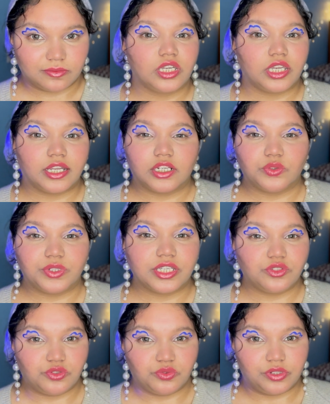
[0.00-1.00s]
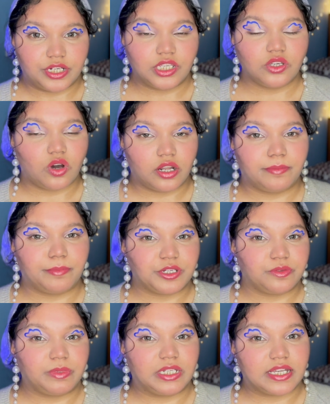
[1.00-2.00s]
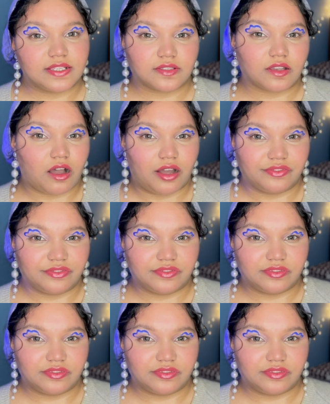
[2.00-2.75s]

including jewelry or a pashmina scarf.